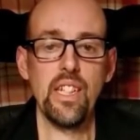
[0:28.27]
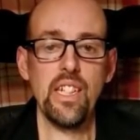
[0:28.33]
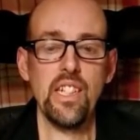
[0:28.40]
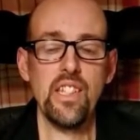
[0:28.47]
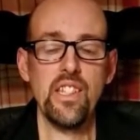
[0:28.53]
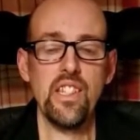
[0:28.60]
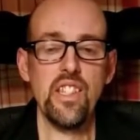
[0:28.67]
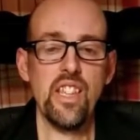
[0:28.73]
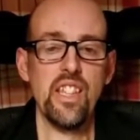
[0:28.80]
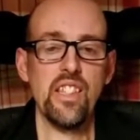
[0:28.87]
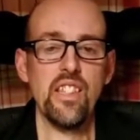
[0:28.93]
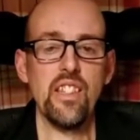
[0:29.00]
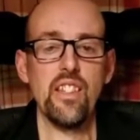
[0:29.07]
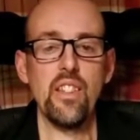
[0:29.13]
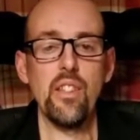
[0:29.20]
It is
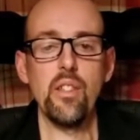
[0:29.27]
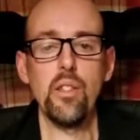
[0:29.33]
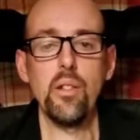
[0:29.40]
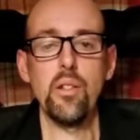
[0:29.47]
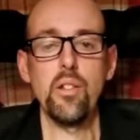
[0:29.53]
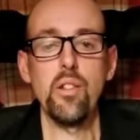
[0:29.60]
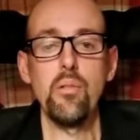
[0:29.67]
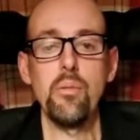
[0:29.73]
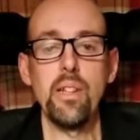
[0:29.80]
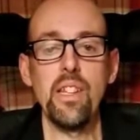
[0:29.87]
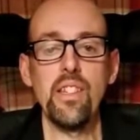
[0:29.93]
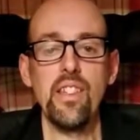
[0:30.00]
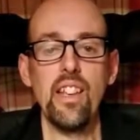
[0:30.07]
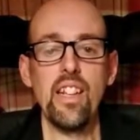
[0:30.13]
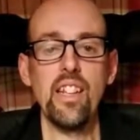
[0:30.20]
suggested that you do a
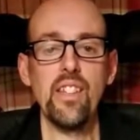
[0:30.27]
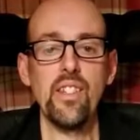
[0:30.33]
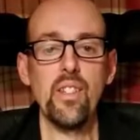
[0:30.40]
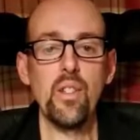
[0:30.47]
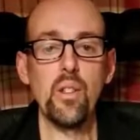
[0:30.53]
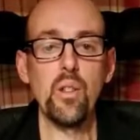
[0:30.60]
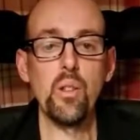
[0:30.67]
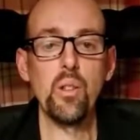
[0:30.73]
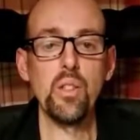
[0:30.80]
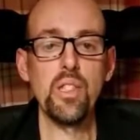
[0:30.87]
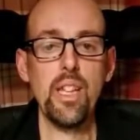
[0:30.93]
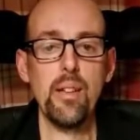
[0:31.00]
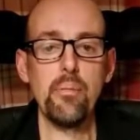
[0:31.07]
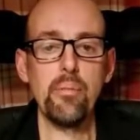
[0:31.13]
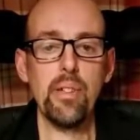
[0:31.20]
2-minute silence on your
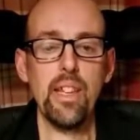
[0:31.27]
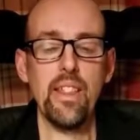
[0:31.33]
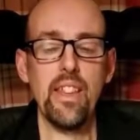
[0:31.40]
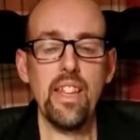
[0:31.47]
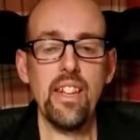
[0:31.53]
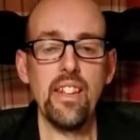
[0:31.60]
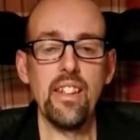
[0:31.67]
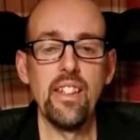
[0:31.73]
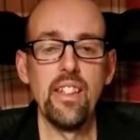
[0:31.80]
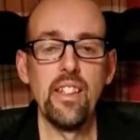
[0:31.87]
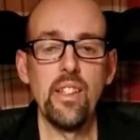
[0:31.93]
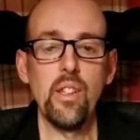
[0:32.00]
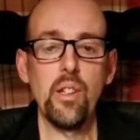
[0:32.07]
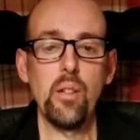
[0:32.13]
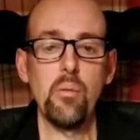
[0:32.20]
doorstep and then
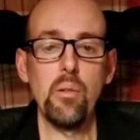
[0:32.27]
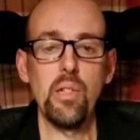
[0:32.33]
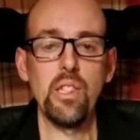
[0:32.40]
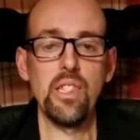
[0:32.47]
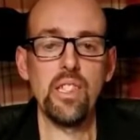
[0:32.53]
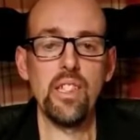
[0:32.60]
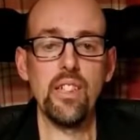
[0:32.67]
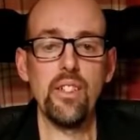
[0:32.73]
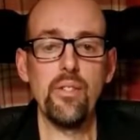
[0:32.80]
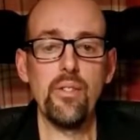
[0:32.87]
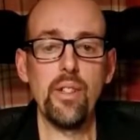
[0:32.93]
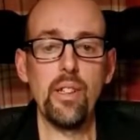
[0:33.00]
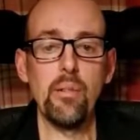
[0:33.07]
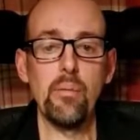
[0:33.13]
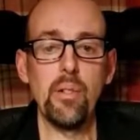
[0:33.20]
you can watch the
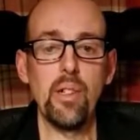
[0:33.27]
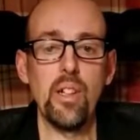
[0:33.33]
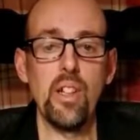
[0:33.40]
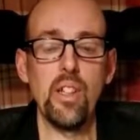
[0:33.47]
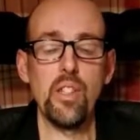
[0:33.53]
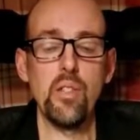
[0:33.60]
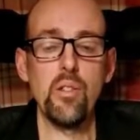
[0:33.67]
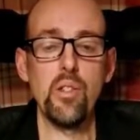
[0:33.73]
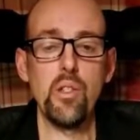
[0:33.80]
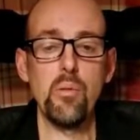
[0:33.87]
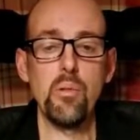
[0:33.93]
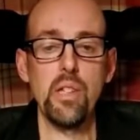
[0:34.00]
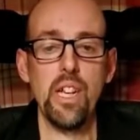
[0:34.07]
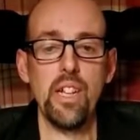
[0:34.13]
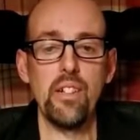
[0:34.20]
film on our
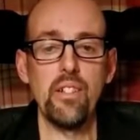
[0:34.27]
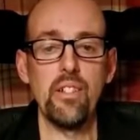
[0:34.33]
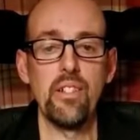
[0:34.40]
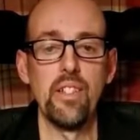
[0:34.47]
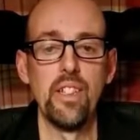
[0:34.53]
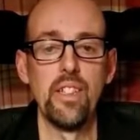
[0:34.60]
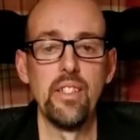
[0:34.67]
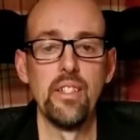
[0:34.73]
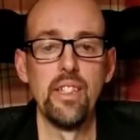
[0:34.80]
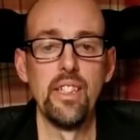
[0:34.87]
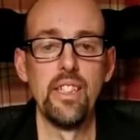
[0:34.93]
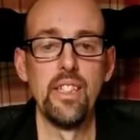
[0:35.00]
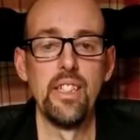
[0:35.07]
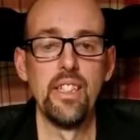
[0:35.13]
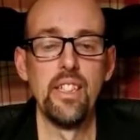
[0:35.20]
YouTube channel.
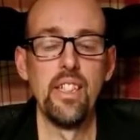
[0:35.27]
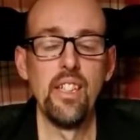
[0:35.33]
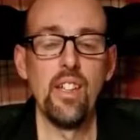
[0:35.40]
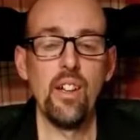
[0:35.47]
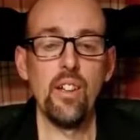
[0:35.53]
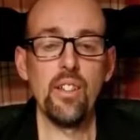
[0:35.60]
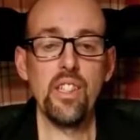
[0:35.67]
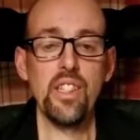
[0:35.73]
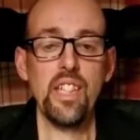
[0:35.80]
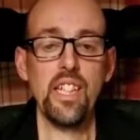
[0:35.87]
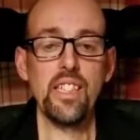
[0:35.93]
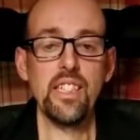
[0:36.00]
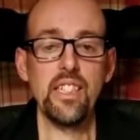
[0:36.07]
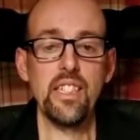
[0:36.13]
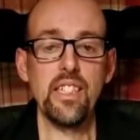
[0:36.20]
On the
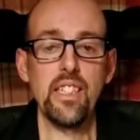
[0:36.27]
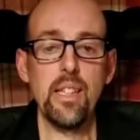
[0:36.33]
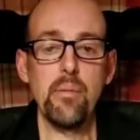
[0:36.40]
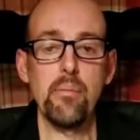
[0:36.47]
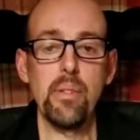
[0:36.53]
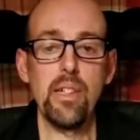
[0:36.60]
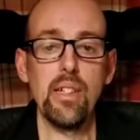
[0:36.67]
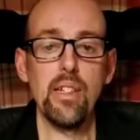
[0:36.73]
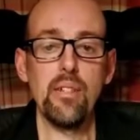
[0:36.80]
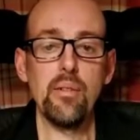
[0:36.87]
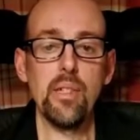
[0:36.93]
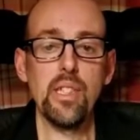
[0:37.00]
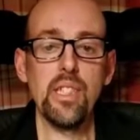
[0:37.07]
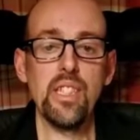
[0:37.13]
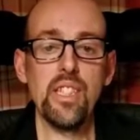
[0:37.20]
6th of December,
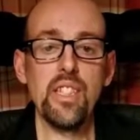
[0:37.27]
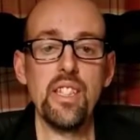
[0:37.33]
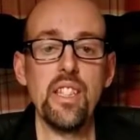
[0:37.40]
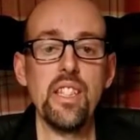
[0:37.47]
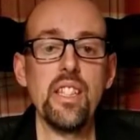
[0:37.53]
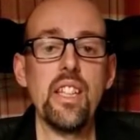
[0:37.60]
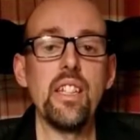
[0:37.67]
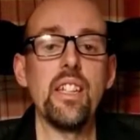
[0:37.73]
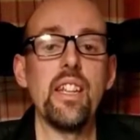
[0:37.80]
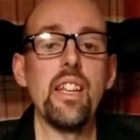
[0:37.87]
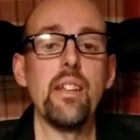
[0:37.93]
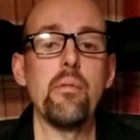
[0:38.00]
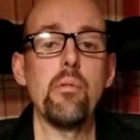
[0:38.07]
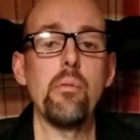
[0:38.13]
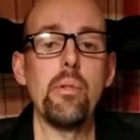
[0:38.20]
which is the
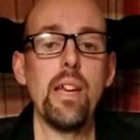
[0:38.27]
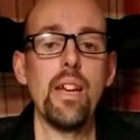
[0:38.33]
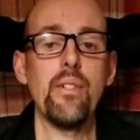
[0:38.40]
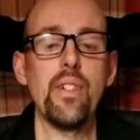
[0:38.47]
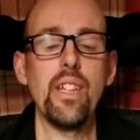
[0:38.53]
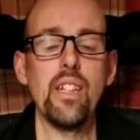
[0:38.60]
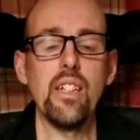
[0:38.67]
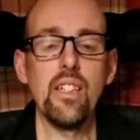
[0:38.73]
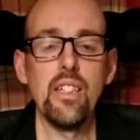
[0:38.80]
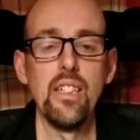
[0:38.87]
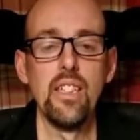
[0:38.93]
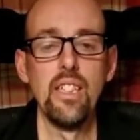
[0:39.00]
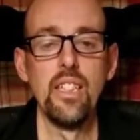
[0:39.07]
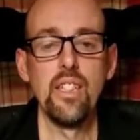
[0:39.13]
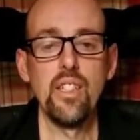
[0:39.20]
Sunday, we'll be having a
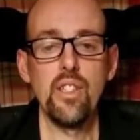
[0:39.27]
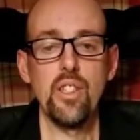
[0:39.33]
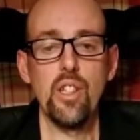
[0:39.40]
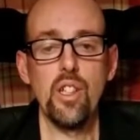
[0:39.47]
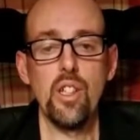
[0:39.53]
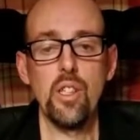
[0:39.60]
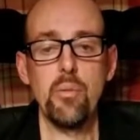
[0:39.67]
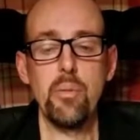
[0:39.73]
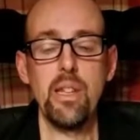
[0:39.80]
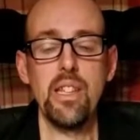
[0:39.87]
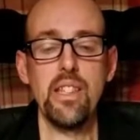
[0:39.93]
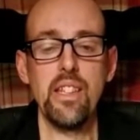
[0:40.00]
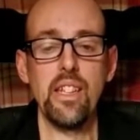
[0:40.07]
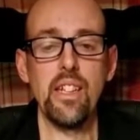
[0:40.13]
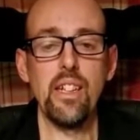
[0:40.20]
church
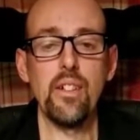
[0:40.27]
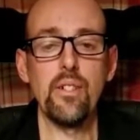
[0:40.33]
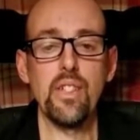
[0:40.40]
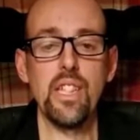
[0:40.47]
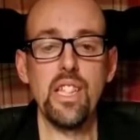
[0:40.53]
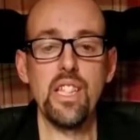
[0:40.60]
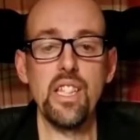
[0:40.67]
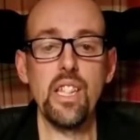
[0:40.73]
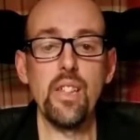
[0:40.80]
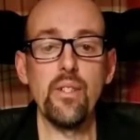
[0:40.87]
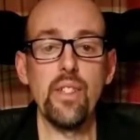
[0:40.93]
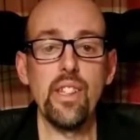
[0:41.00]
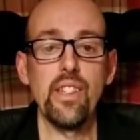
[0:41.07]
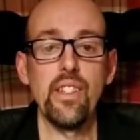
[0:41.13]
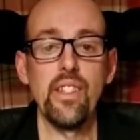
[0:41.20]
meeting after the
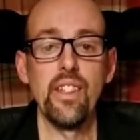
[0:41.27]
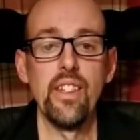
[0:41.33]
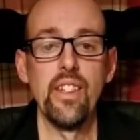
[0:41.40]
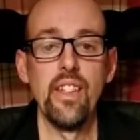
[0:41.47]
service.